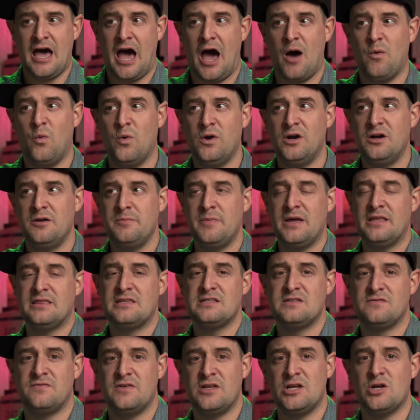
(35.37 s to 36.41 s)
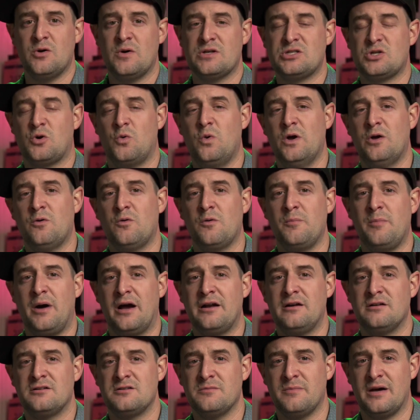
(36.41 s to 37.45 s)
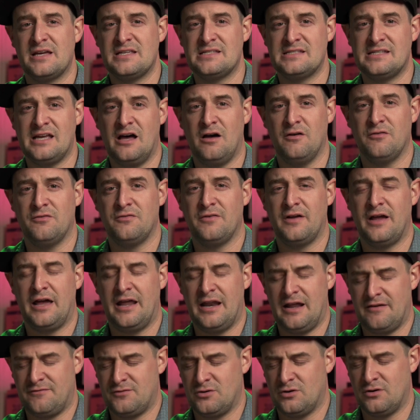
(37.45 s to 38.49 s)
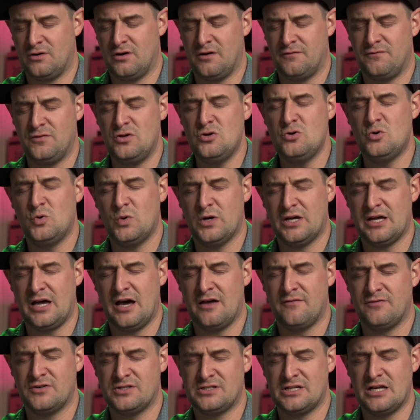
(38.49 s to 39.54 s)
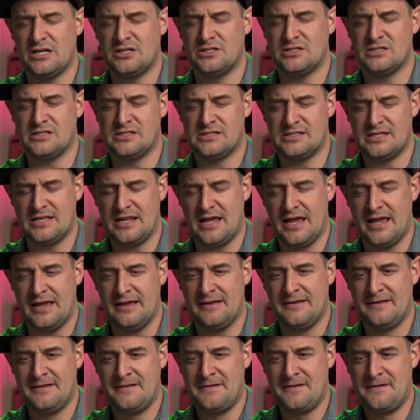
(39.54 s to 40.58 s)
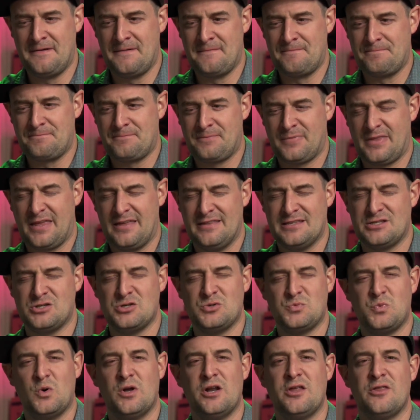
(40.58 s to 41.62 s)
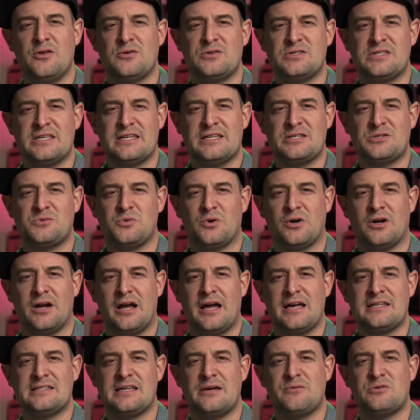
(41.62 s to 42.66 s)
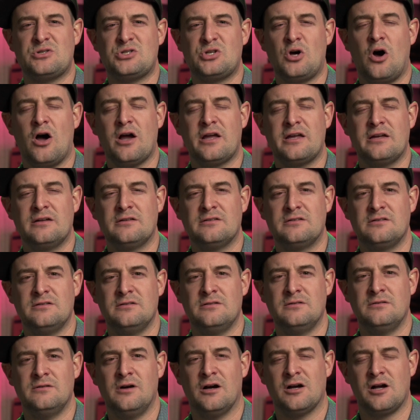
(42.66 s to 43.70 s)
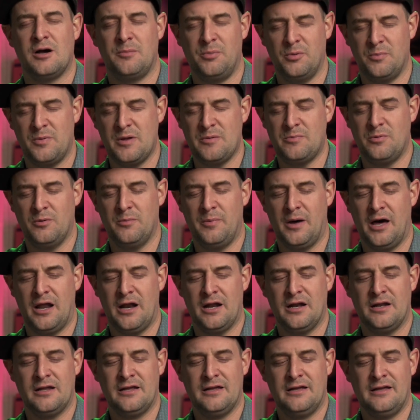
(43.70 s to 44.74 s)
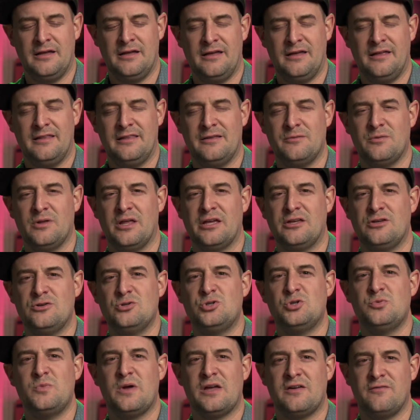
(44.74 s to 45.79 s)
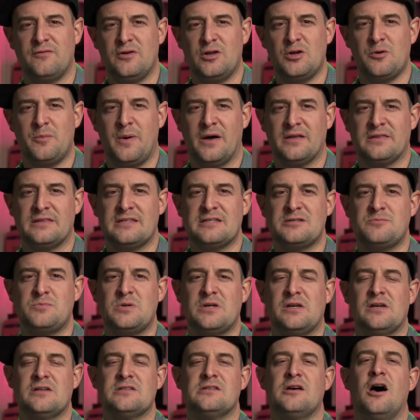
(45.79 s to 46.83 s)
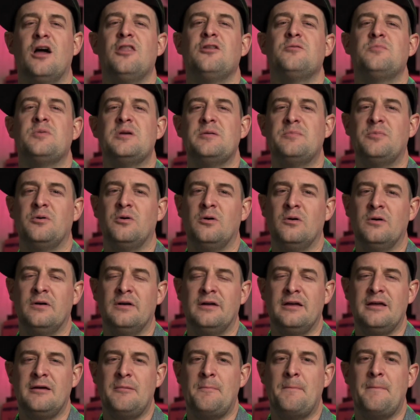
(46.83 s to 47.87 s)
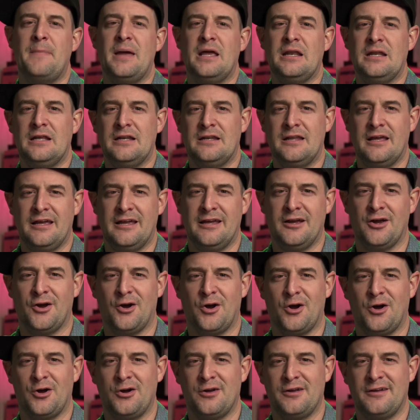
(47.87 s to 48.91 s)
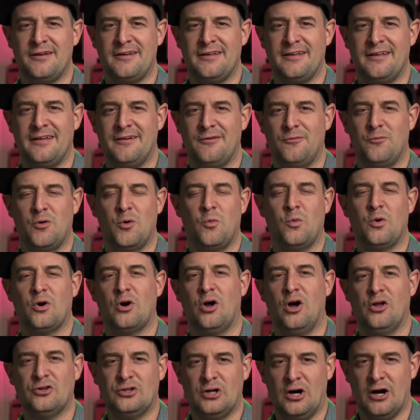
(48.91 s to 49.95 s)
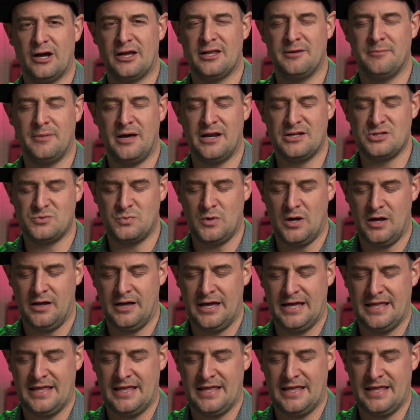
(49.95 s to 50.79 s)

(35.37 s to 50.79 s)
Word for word: I wanted to make this video as a quick reminder to myself, and after a few quick conversations today, this is one of those things where as I was talking to a couple people about it, they were like, you should make a video about this because other people may need to hear what we're all talking about as well.